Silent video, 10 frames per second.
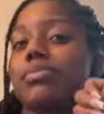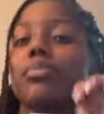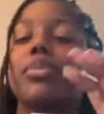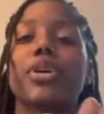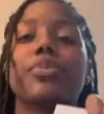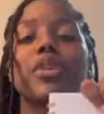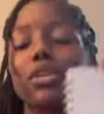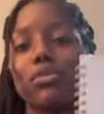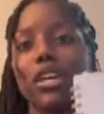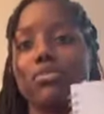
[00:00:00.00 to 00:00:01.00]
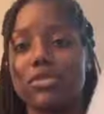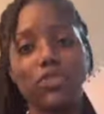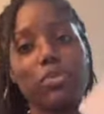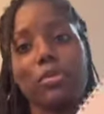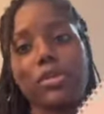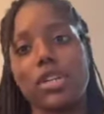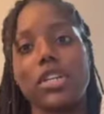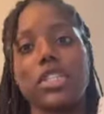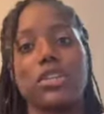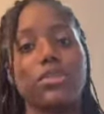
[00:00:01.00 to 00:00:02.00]
But anyway, it's from
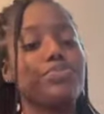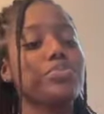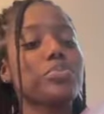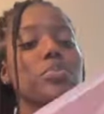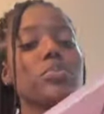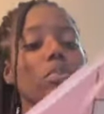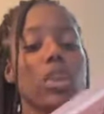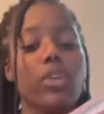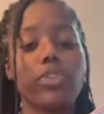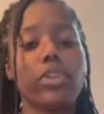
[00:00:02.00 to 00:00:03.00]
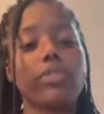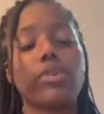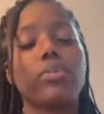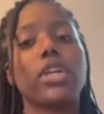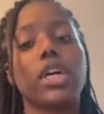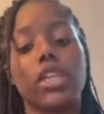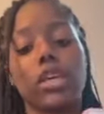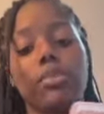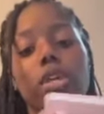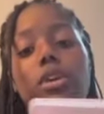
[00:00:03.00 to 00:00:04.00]
Amazon. So if you're looking for one, I'll link
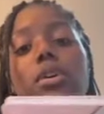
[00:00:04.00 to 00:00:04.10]
it below.